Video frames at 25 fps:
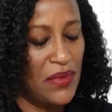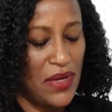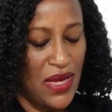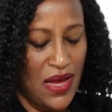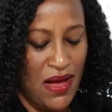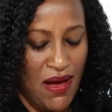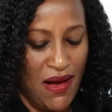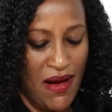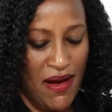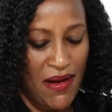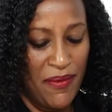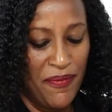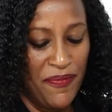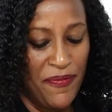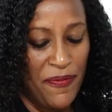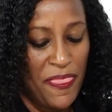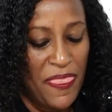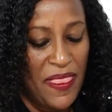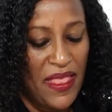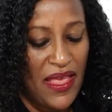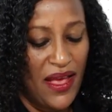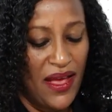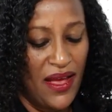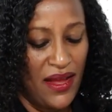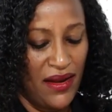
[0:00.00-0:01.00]
And
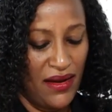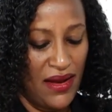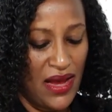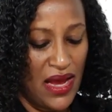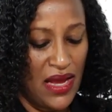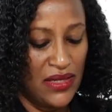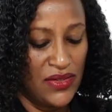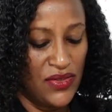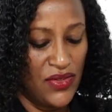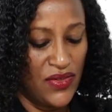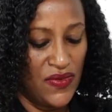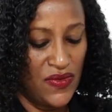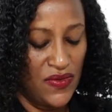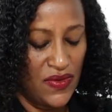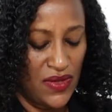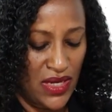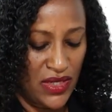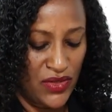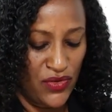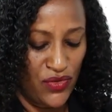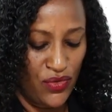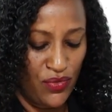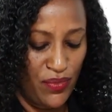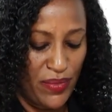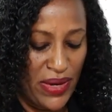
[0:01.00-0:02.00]

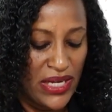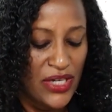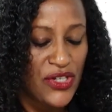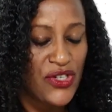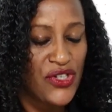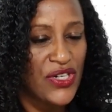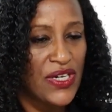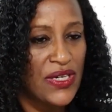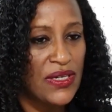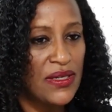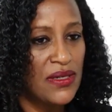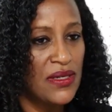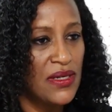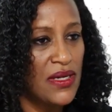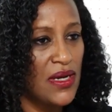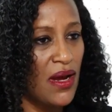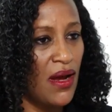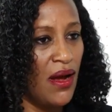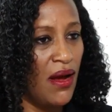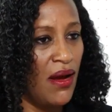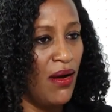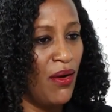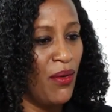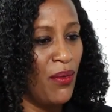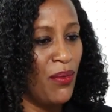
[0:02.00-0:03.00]
as you mentioned,
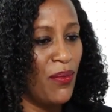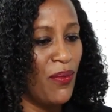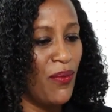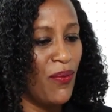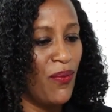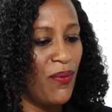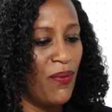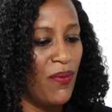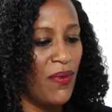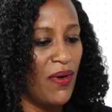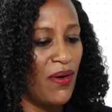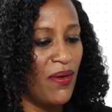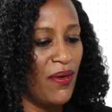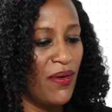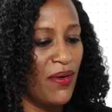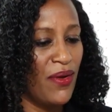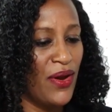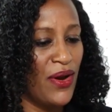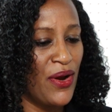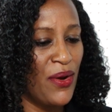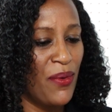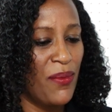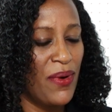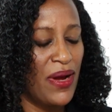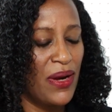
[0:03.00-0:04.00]

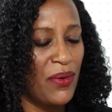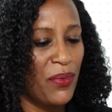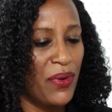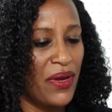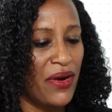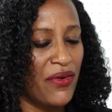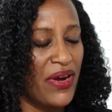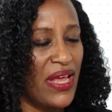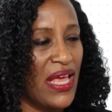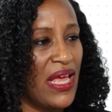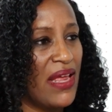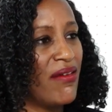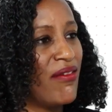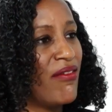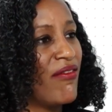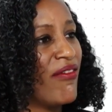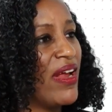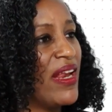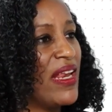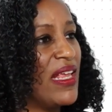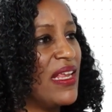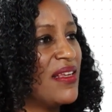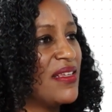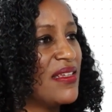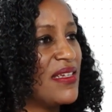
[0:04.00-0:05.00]
what we are getting
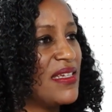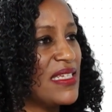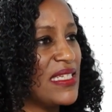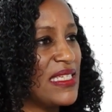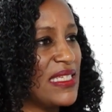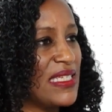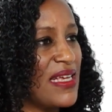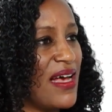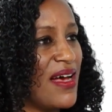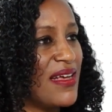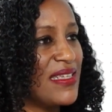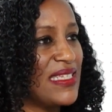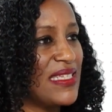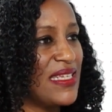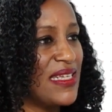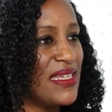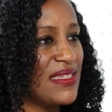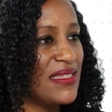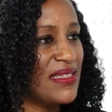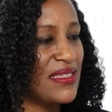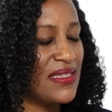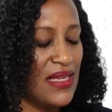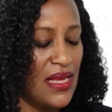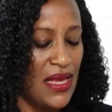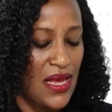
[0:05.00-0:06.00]
ready to discuss
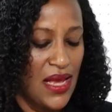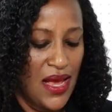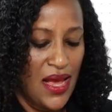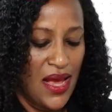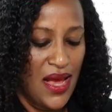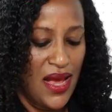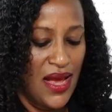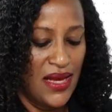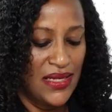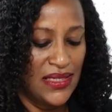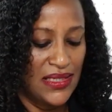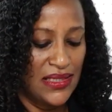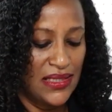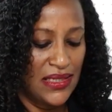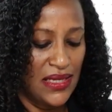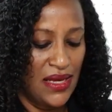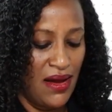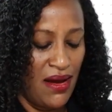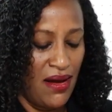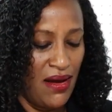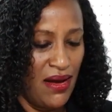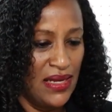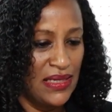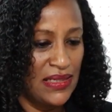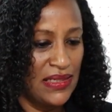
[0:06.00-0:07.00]
is
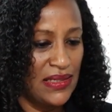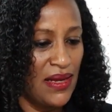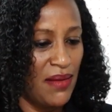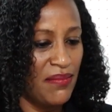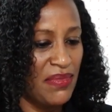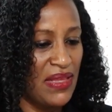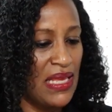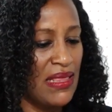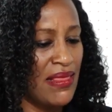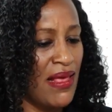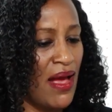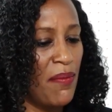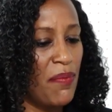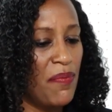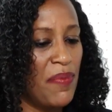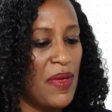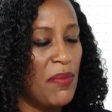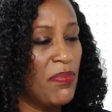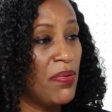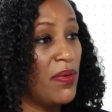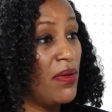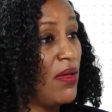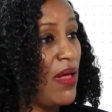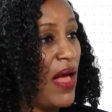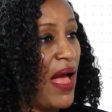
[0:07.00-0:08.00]
something that
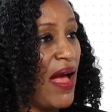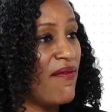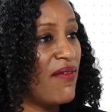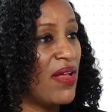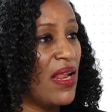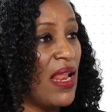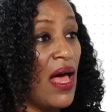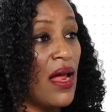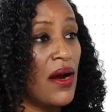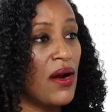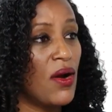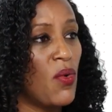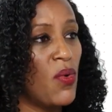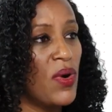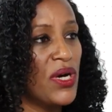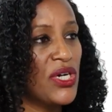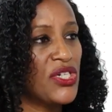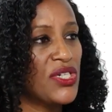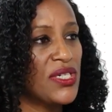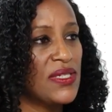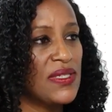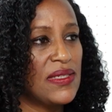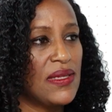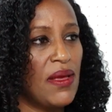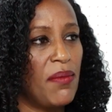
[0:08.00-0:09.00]
people have a lot of
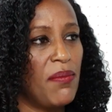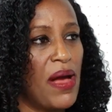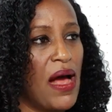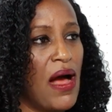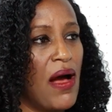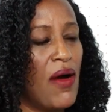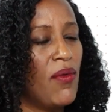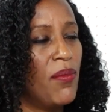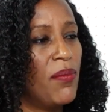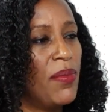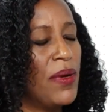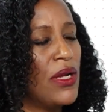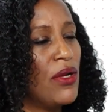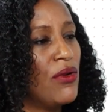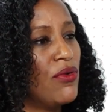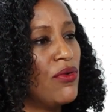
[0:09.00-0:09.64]
questions about, but